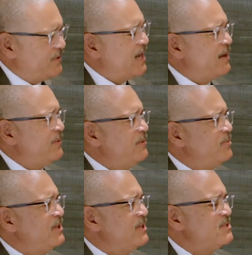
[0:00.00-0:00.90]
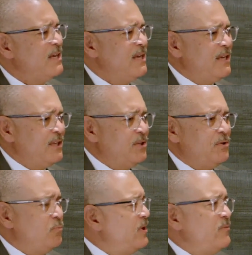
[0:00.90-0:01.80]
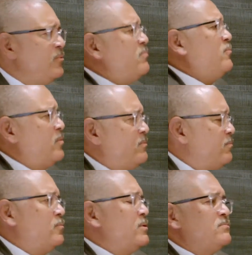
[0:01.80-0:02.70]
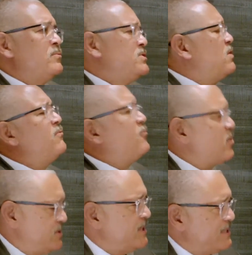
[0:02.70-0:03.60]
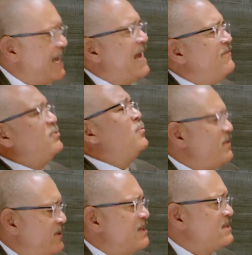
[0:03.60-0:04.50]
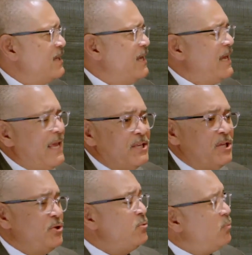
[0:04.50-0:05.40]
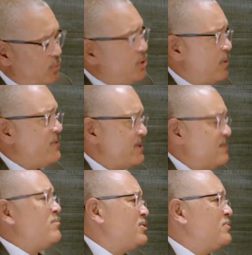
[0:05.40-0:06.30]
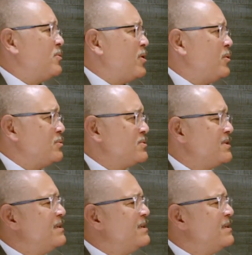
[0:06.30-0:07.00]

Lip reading: NAMI, because we're so fortunate to have you with us, and you're with us in multiple roles.